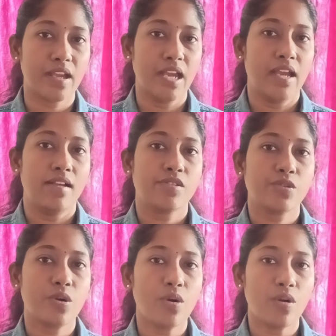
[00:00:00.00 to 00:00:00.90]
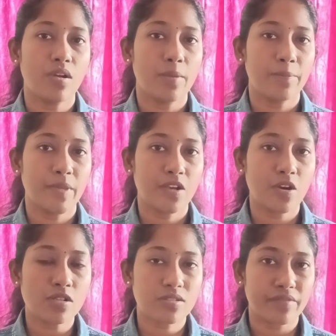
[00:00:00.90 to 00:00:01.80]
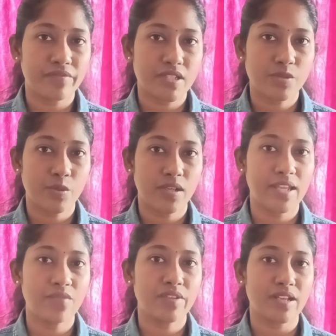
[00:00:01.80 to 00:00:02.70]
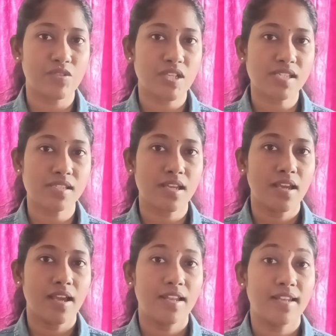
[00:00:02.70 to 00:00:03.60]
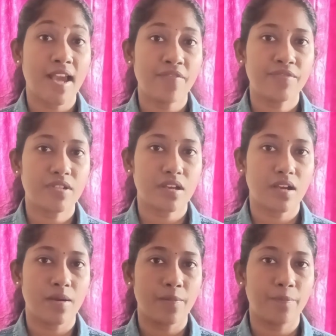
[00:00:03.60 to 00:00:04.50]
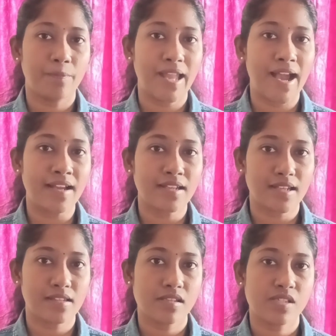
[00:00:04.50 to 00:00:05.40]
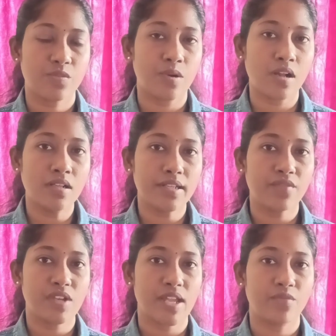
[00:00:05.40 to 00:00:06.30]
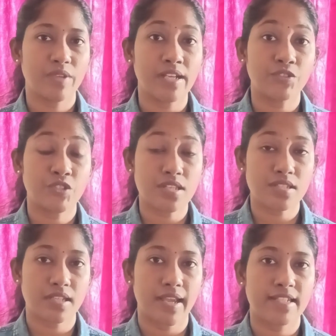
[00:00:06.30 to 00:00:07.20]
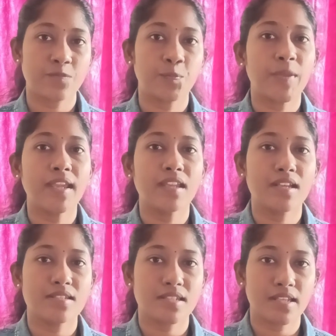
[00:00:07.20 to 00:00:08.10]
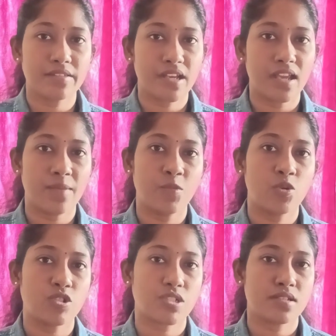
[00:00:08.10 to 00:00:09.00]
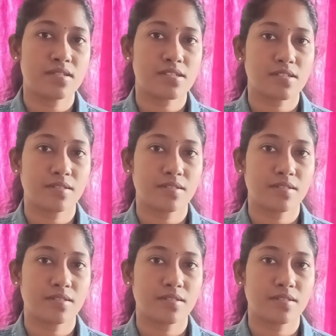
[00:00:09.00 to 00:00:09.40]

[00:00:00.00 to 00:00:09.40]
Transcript: So because of this only, we are just left blank in this world and we are just experiencing the emotions.